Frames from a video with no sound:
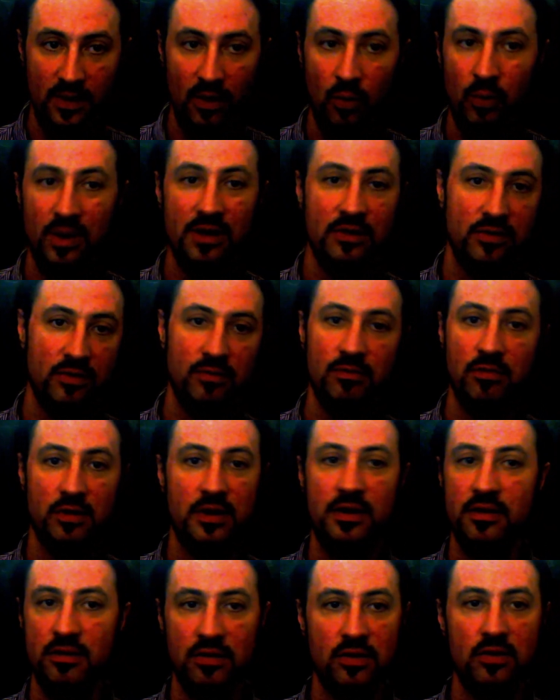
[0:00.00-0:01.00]
whilst
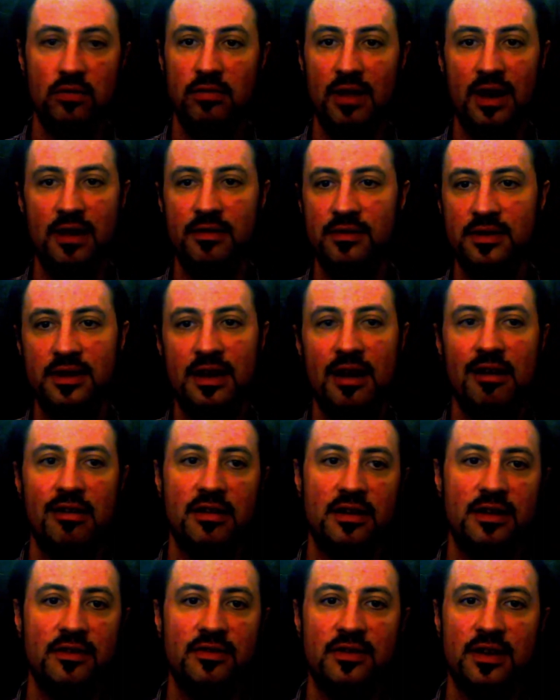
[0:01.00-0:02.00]
running through relevant
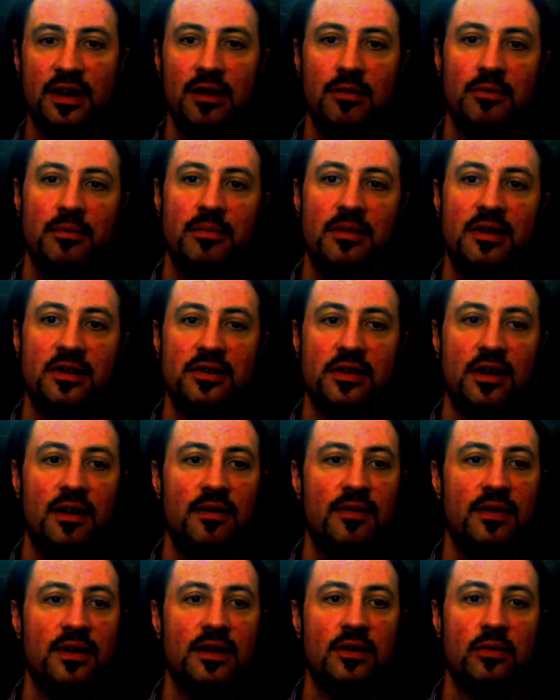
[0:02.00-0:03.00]
narratives to help them
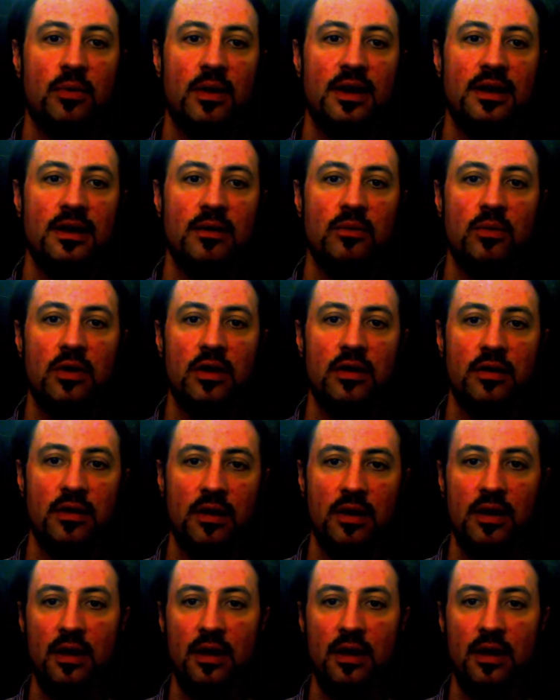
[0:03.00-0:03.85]
decipher this waking world.